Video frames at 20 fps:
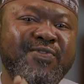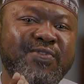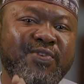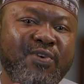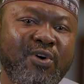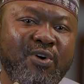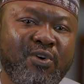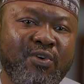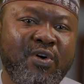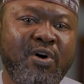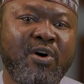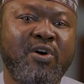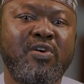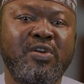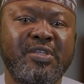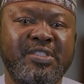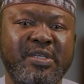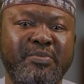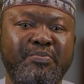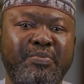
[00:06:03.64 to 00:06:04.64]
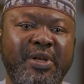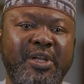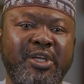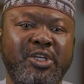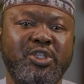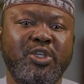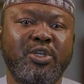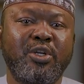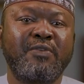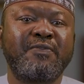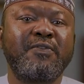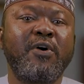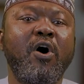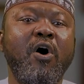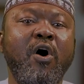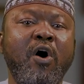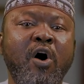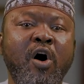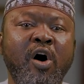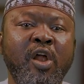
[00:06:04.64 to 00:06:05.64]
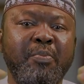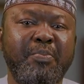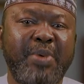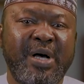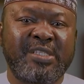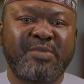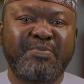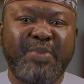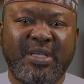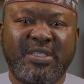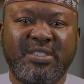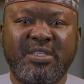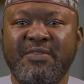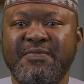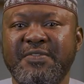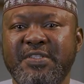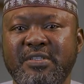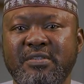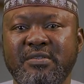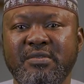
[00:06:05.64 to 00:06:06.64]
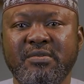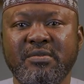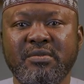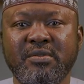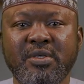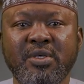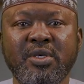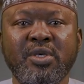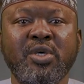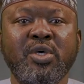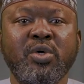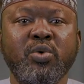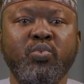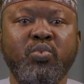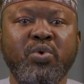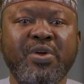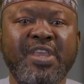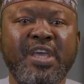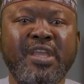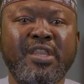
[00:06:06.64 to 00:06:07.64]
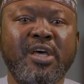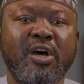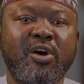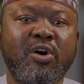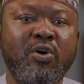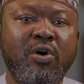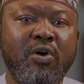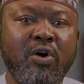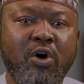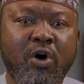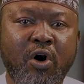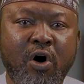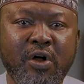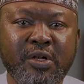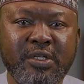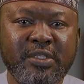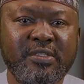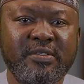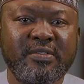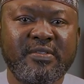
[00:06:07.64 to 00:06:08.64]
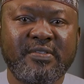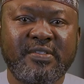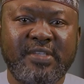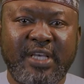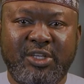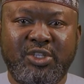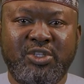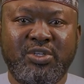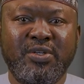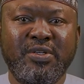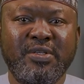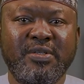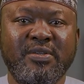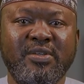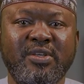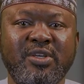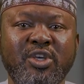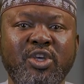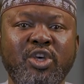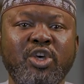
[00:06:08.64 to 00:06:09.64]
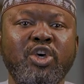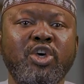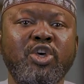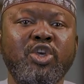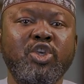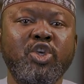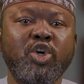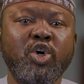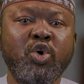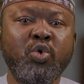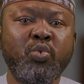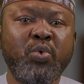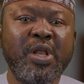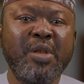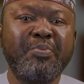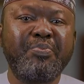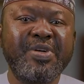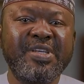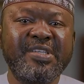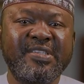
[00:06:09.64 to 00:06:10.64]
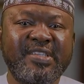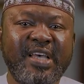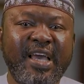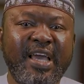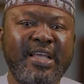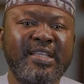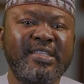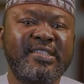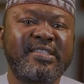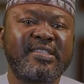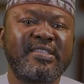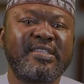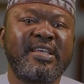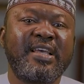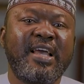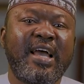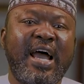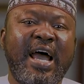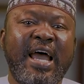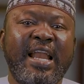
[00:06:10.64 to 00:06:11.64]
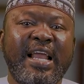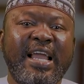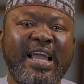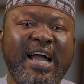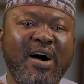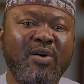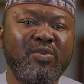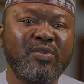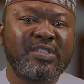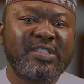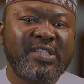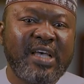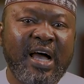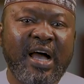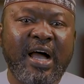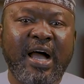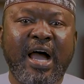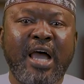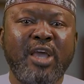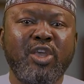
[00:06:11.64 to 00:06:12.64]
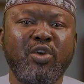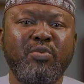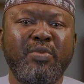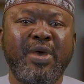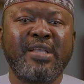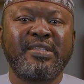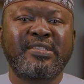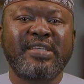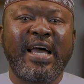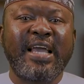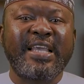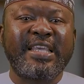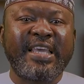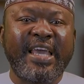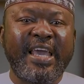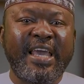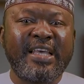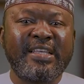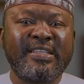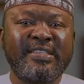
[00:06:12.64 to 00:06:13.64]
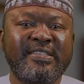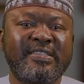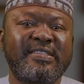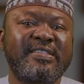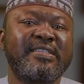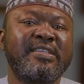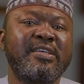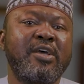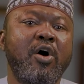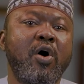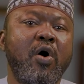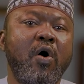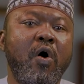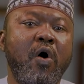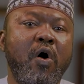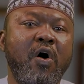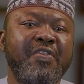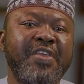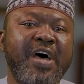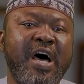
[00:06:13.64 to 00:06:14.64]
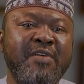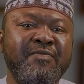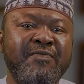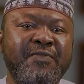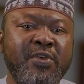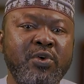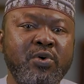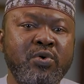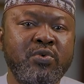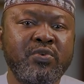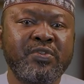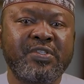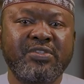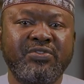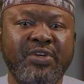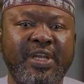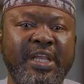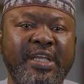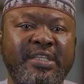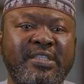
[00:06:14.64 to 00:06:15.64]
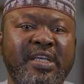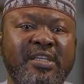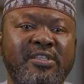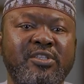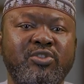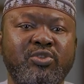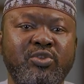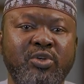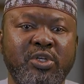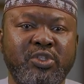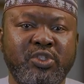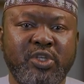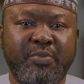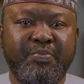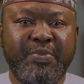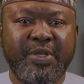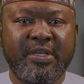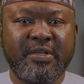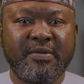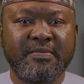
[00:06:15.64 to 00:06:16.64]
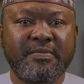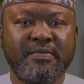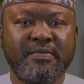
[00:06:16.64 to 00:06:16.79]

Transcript: thorough contemplation of all perspectives. Within the con section, you will present and counter arguments against other views related to your topic.